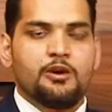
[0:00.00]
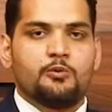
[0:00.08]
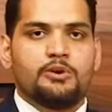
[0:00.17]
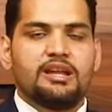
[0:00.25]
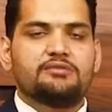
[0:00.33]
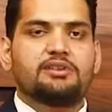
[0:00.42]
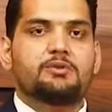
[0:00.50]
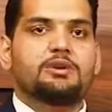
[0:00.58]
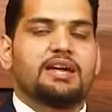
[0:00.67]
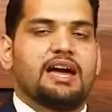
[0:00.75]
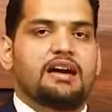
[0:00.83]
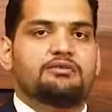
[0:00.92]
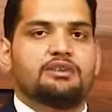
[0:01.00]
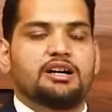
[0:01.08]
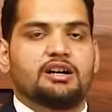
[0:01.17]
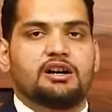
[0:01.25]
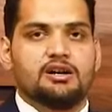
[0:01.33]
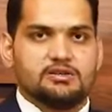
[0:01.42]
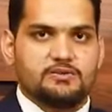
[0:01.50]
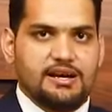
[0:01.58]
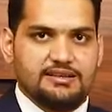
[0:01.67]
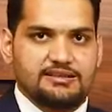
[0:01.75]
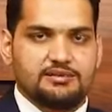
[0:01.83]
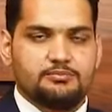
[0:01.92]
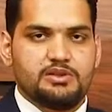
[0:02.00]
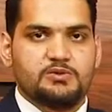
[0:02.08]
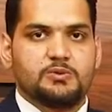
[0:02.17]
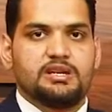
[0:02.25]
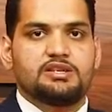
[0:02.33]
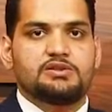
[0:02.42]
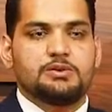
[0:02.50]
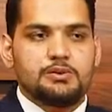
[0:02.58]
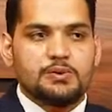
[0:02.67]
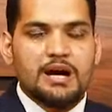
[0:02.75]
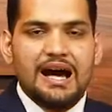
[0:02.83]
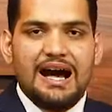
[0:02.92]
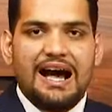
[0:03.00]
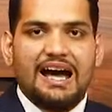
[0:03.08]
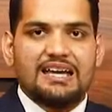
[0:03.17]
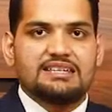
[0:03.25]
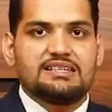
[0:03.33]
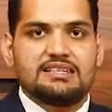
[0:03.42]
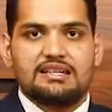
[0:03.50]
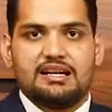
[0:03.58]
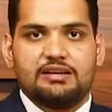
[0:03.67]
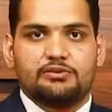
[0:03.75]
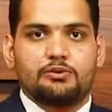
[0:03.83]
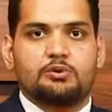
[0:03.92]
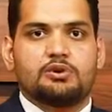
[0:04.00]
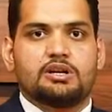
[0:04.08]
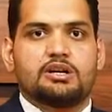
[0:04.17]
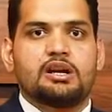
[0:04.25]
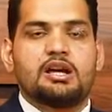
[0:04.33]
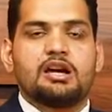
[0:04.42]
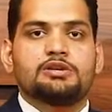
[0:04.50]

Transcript: Whenever we have a contrast between two ideas or